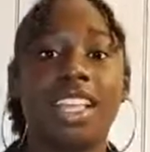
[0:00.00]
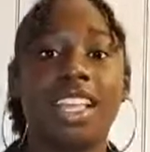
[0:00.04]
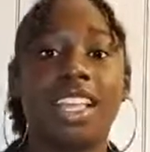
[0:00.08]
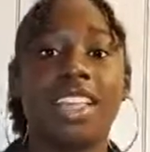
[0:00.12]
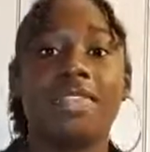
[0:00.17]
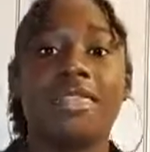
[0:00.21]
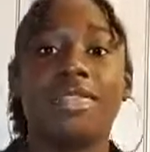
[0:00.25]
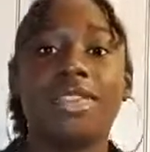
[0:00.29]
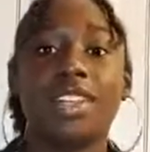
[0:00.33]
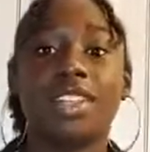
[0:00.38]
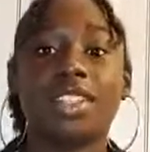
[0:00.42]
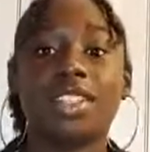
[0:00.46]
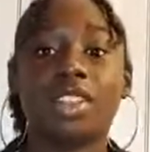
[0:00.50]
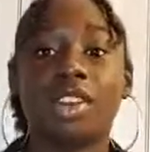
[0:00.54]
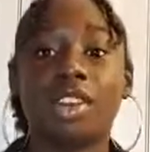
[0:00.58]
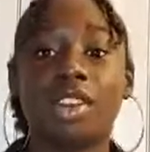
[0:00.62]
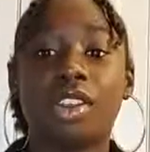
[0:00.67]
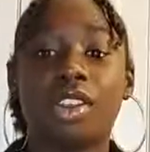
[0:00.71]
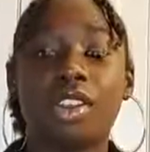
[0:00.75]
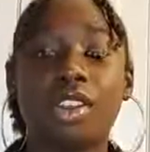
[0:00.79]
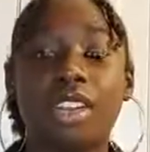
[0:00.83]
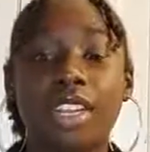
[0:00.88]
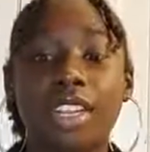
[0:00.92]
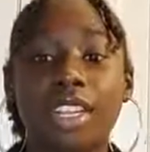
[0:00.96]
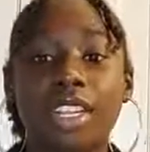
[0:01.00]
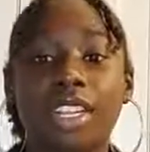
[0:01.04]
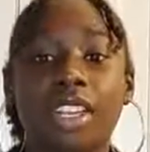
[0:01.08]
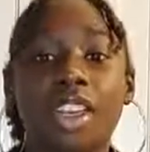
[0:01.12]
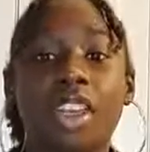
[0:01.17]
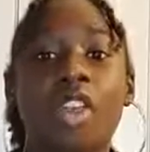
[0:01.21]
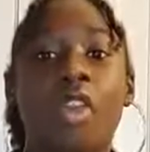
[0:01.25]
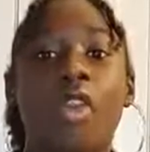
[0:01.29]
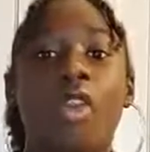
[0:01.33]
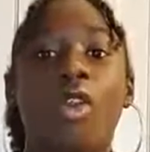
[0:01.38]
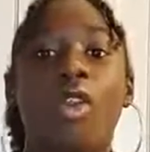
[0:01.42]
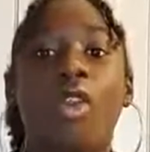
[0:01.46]
If it's hard
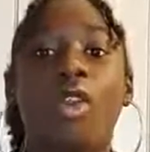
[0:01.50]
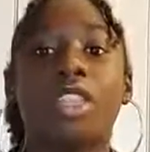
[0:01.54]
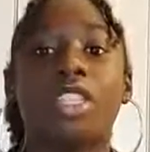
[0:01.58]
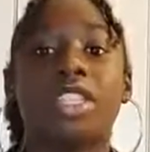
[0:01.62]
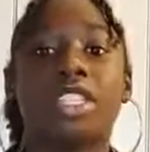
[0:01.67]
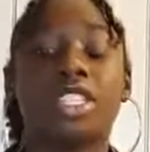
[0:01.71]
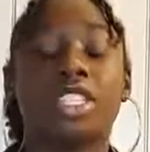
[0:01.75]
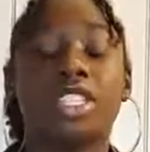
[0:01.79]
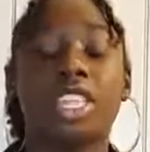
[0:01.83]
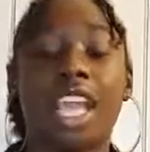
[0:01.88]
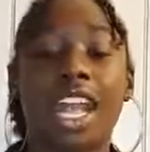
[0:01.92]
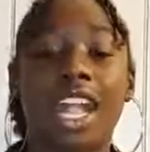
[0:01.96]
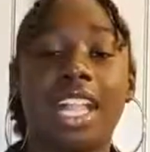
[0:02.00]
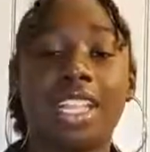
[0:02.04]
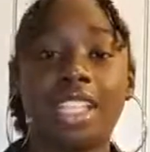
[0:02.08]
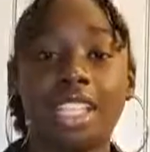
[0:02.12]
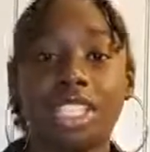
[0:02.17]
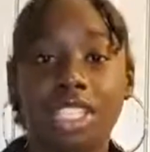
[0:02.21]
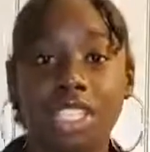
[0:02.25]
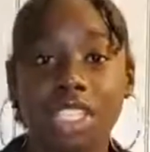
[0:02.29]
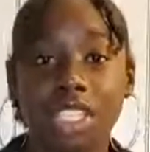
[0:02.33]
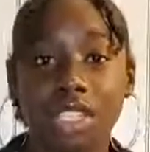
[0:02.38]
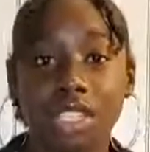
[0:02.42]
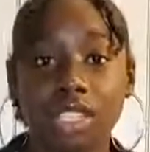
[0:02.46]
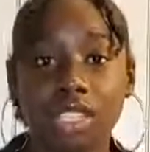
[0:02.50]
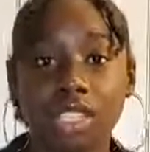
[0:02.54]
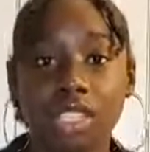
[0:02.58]
or it's challenging